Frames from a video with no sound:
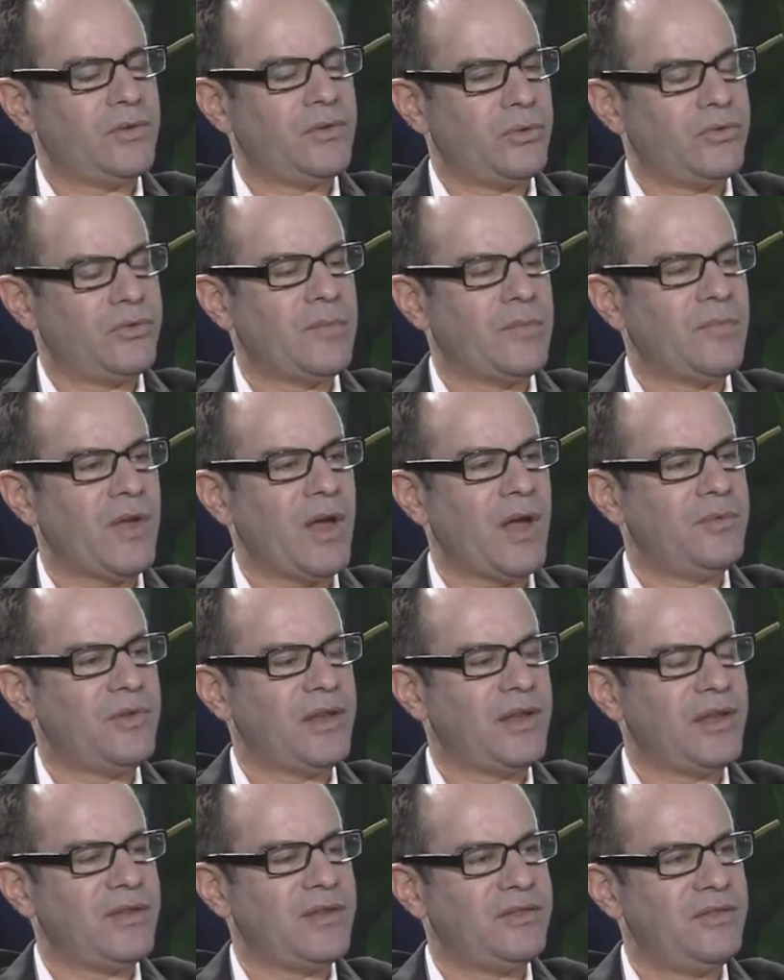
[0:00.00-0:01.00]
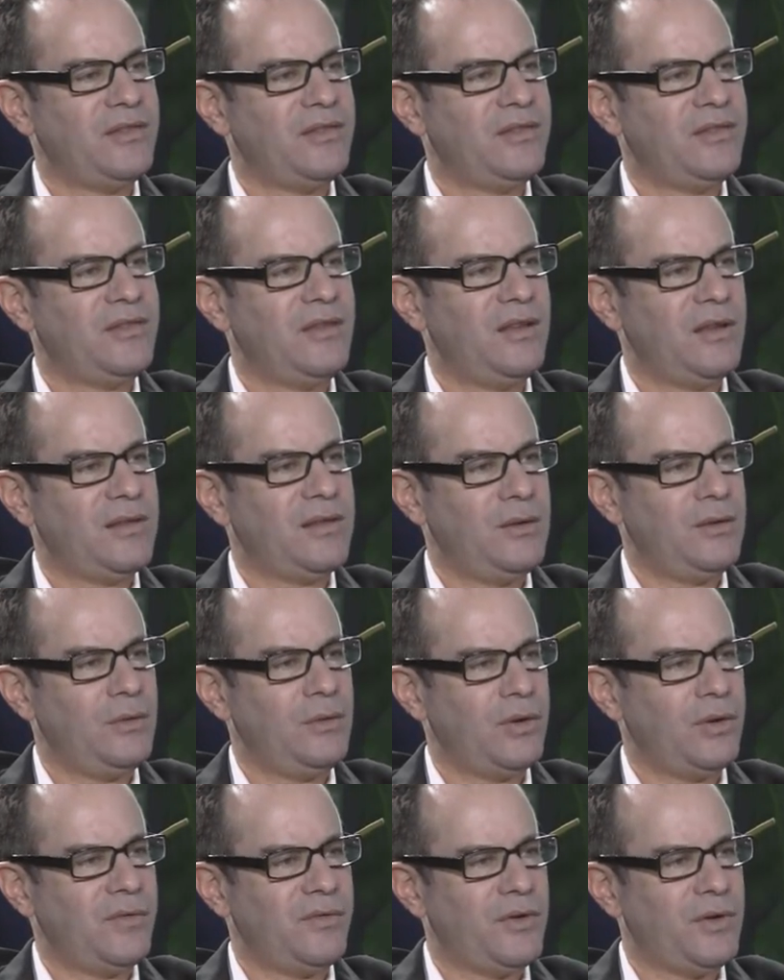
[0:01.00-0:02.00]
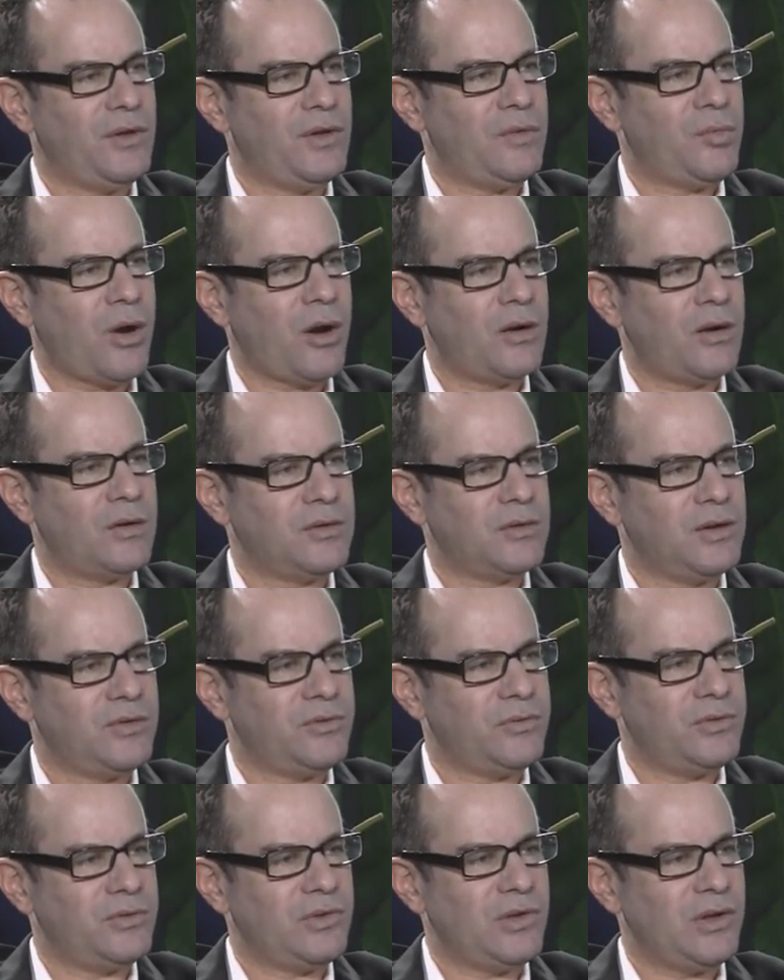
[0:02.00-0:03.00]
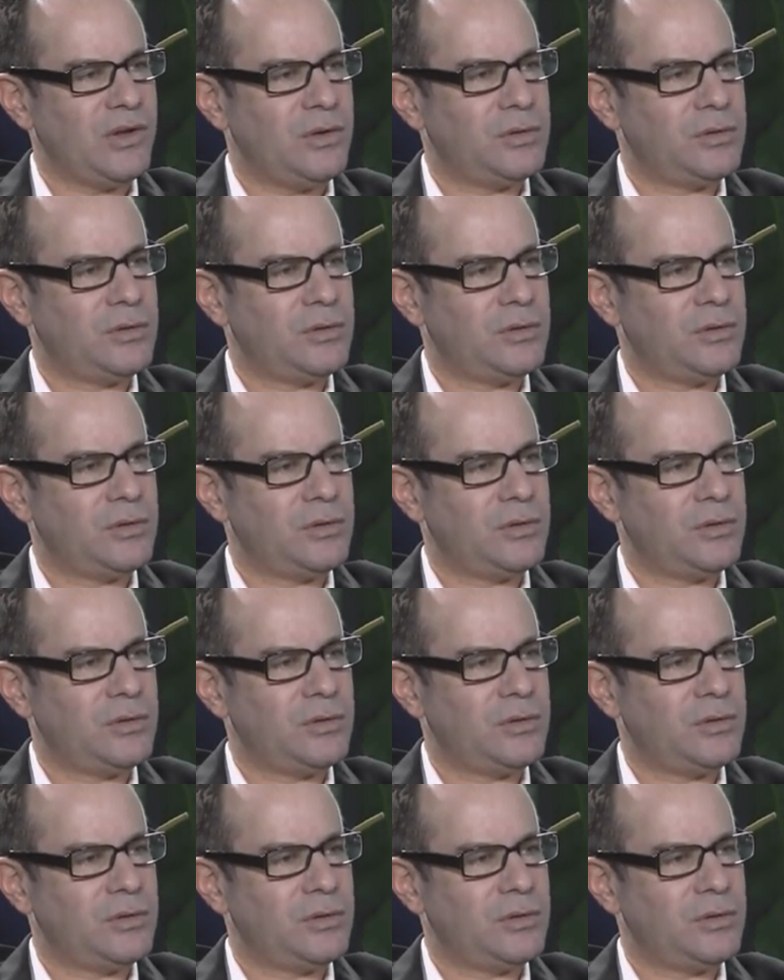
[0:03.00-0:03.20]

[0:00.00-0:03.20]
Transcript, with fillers: sometimes I guess these a deal can fall apart as a result.